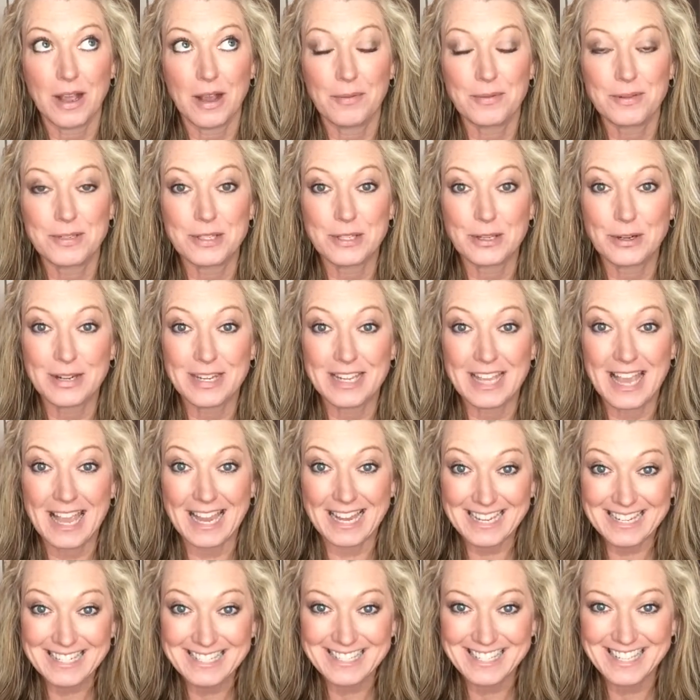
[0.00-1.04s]
I was
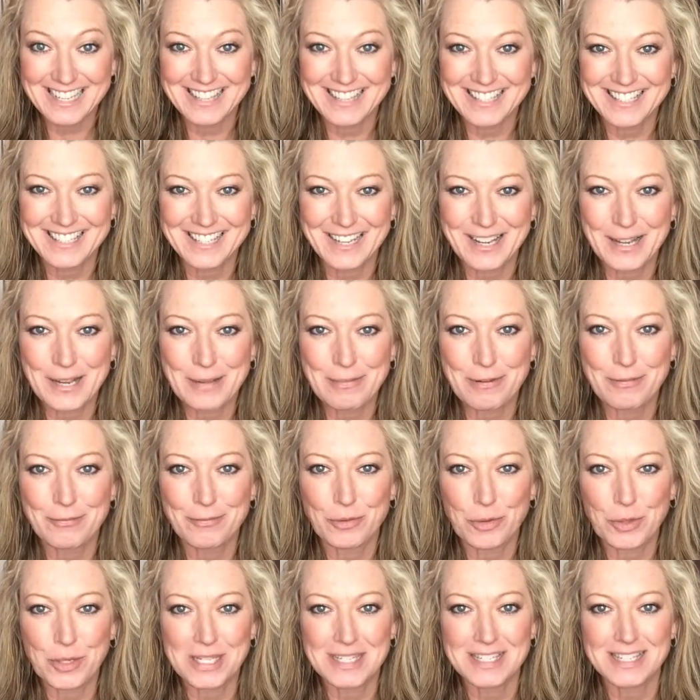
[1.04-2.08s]
38 at the time, I'm
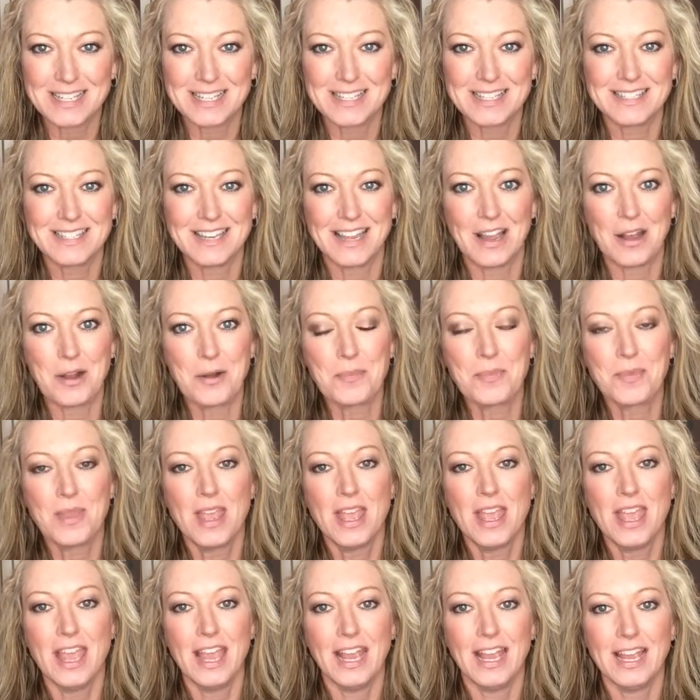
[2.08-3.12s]
46 now,
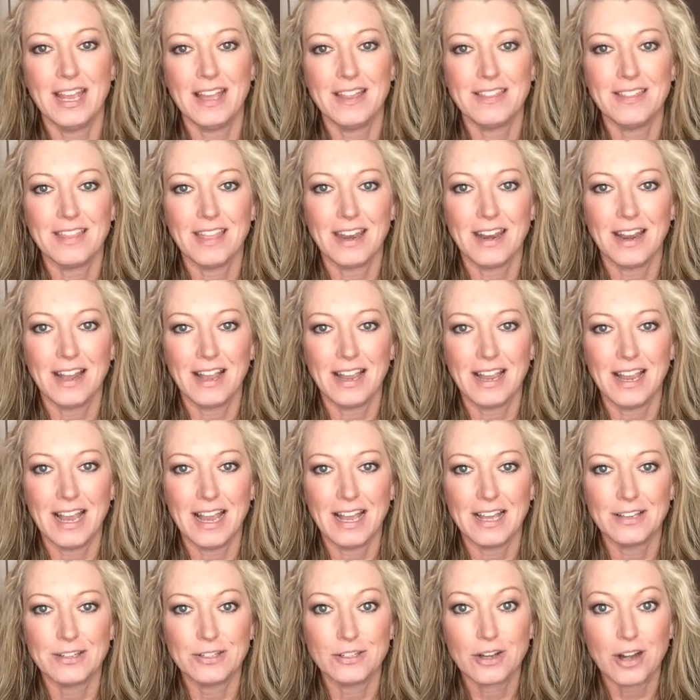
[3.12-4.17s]
and that I
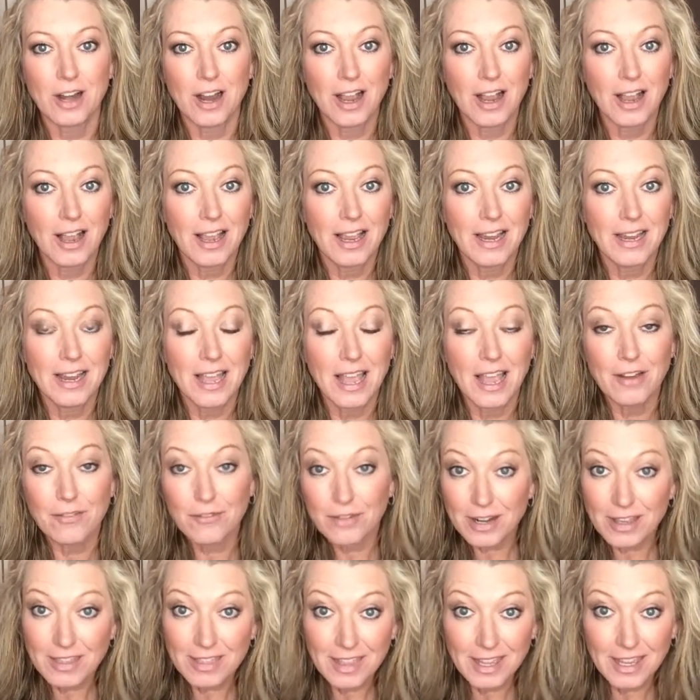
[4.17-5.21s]
had tried
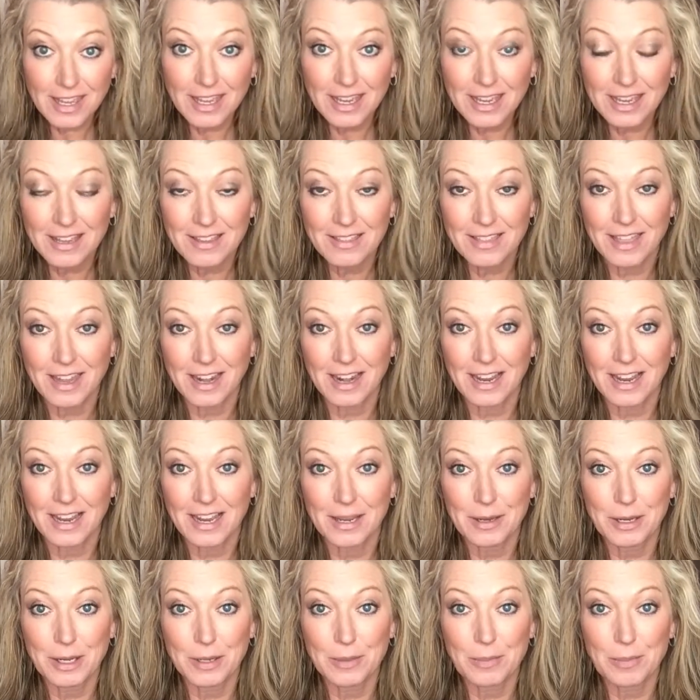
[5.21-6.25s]
everything that
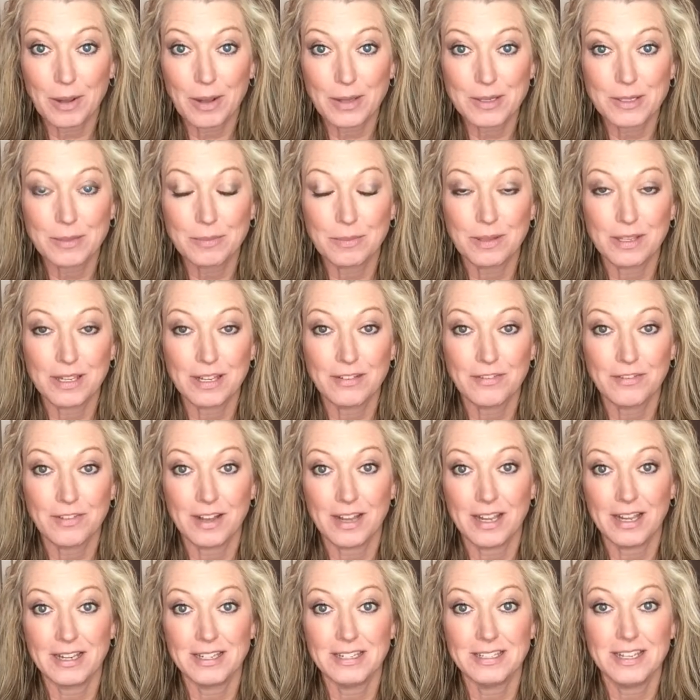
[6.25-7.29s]
I could possibly
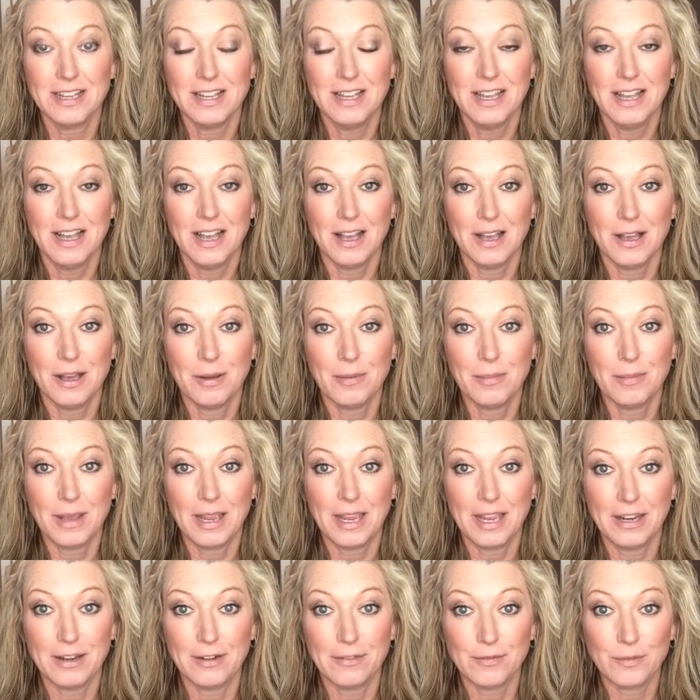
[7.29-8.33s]
find
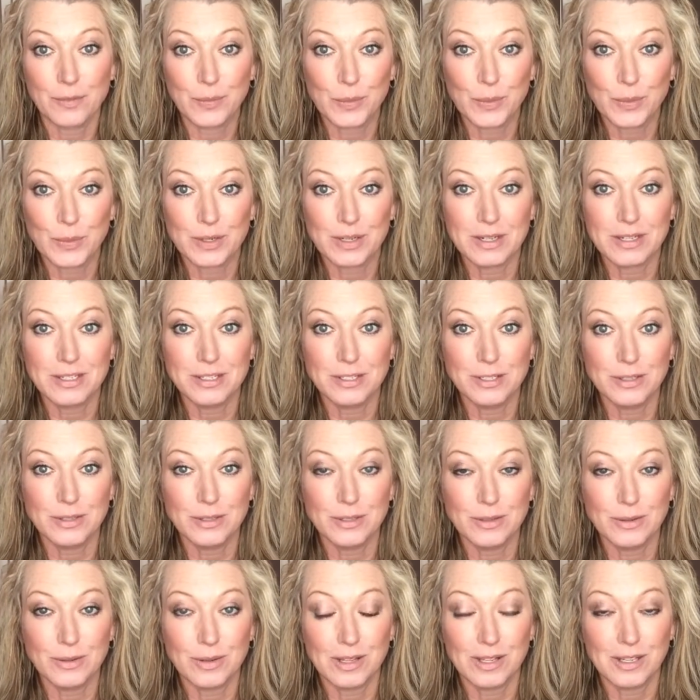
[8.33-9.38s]
and afford
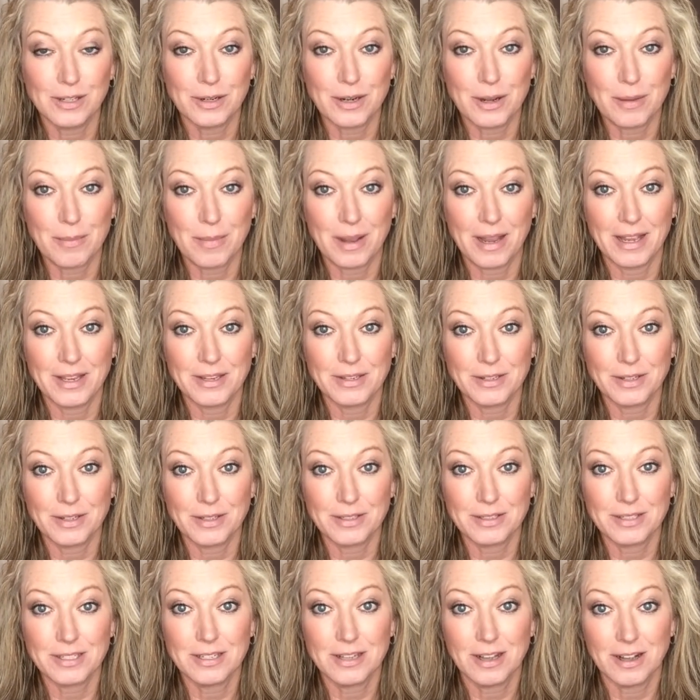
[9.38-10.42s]
to clear up my
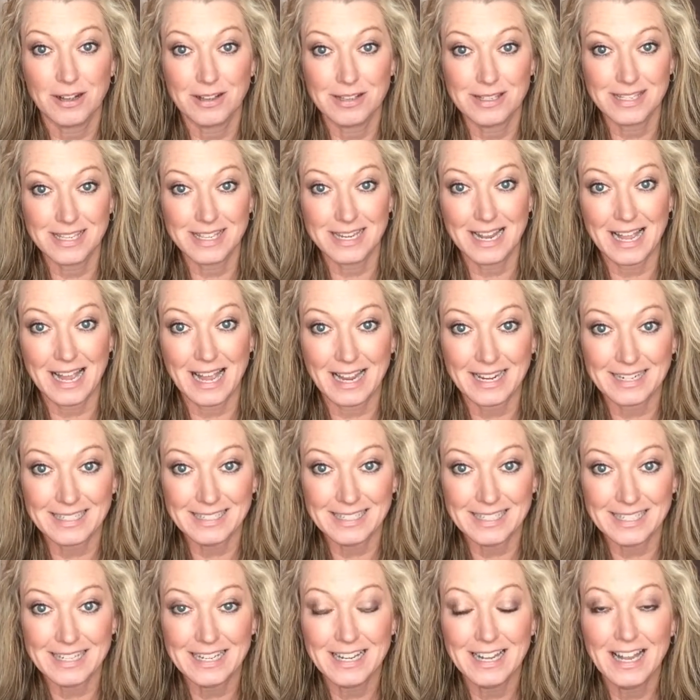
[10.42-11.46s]
adult onset
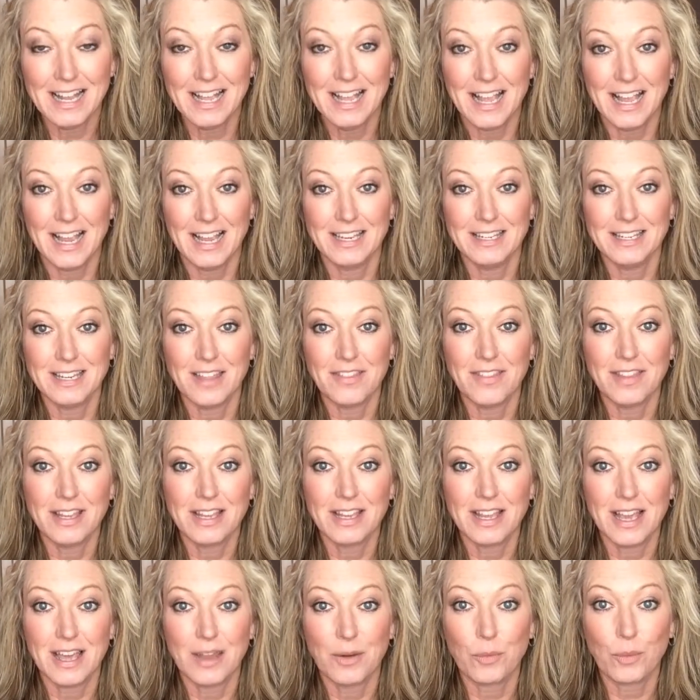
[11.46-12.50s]
acne, and
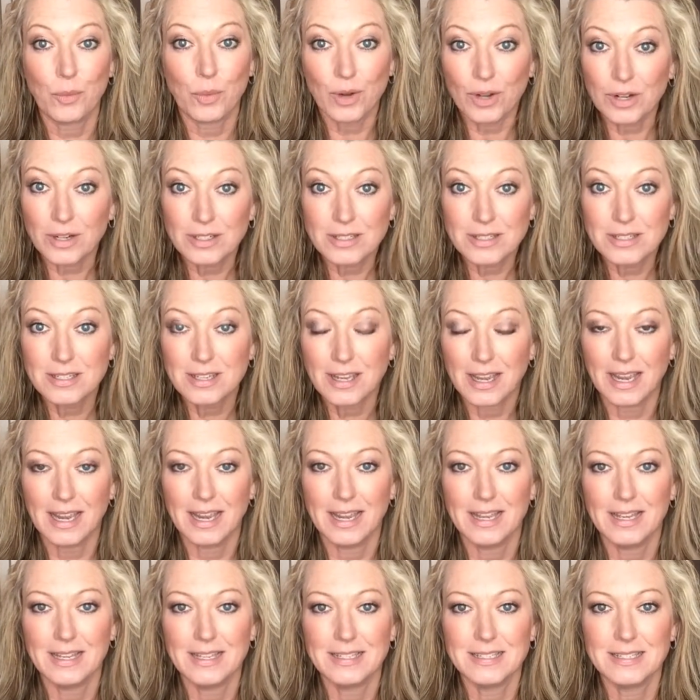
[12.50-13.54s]
nothing had worked,
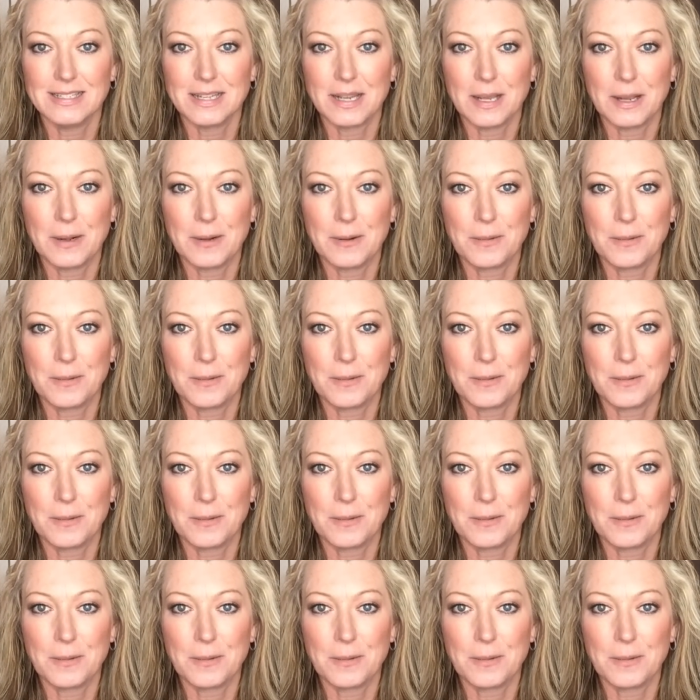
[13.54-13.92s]
and